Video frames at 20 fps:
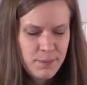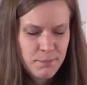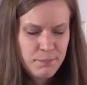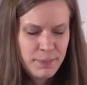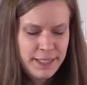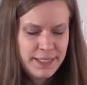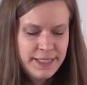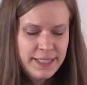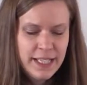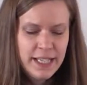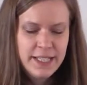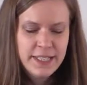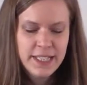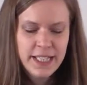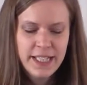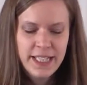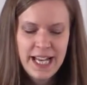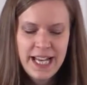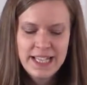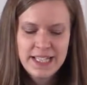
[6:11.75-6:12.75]
But
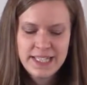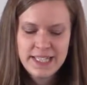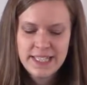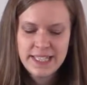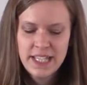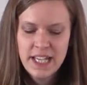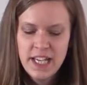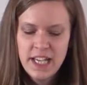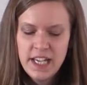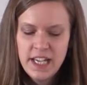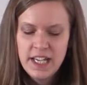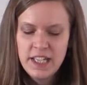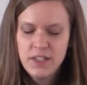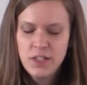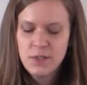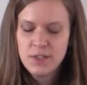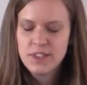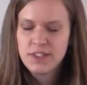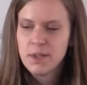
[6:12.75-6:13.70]
nonetheless, in those